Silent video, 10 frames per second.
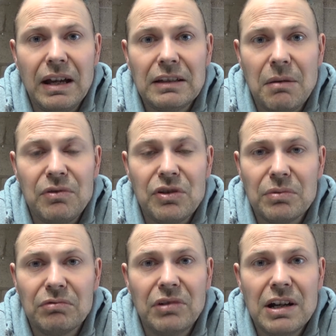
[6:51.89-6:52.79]
temperatures
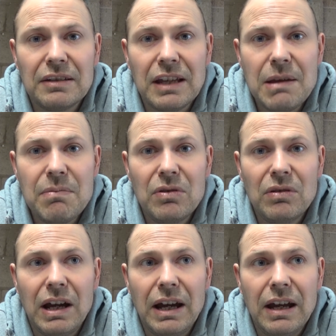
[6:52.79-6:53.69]
was really
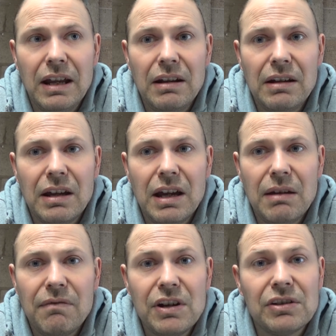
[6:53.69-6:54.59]
stable, and
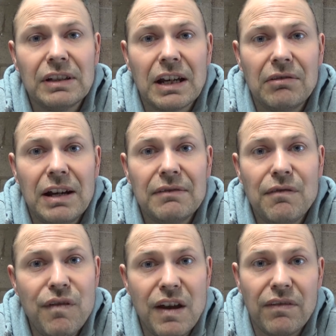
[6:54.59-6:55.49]
finished the second race in
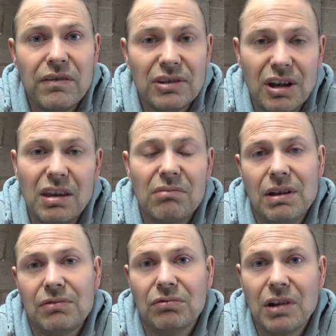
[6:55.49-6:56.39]
5th, so
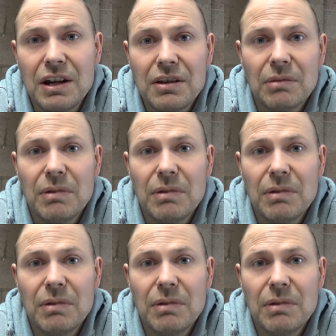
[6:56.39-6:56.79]
that's really good.